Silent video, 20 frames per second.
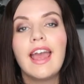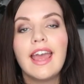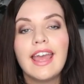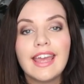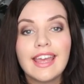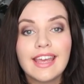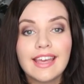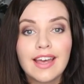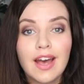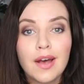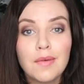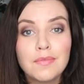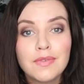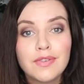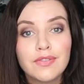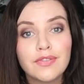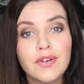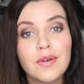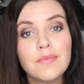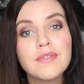It
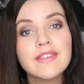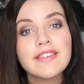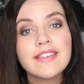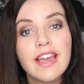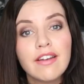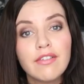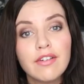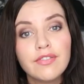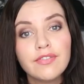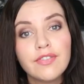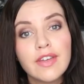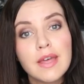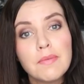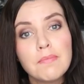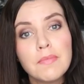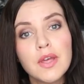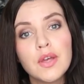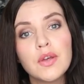comes from seraphim,